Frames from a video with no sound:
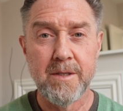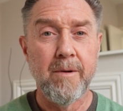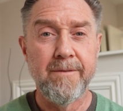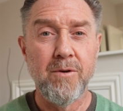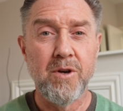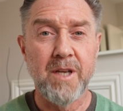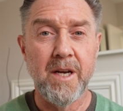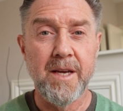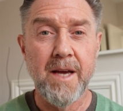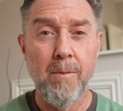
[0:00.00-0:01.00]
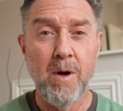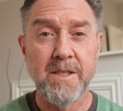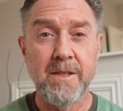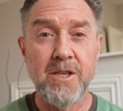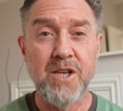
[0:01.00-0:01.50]
But firstly, I
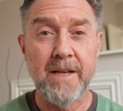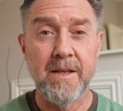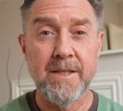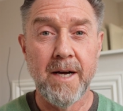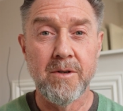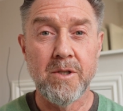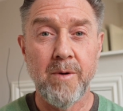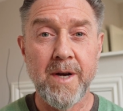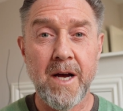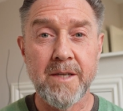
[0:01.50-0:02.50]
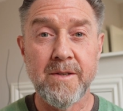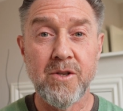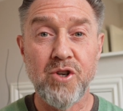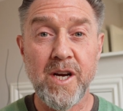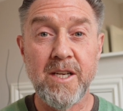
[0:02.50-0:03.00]
wanted to check this out, so I asked the
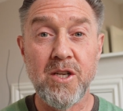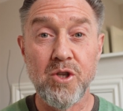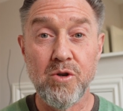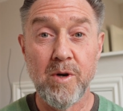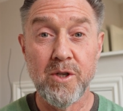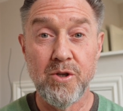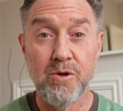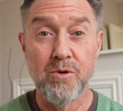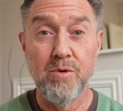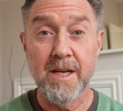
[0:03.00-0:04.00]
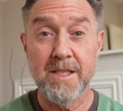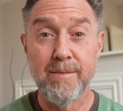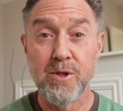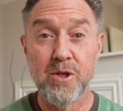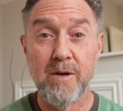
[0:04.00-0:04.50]
Trading 212 customer
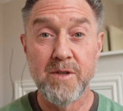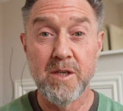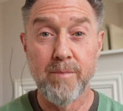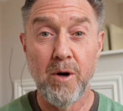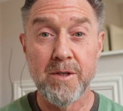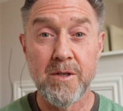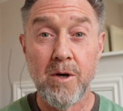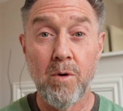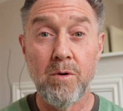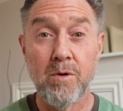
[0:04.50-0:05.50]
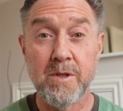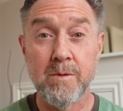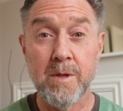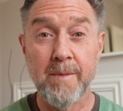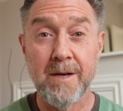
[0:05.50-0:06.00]
services bot what all this
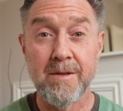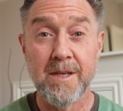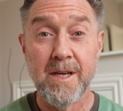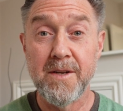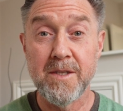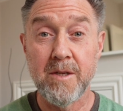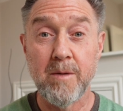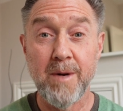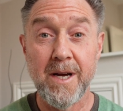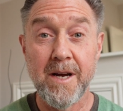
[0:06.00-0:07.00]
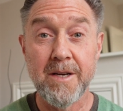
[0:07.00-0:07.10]
was about, and this is the reply I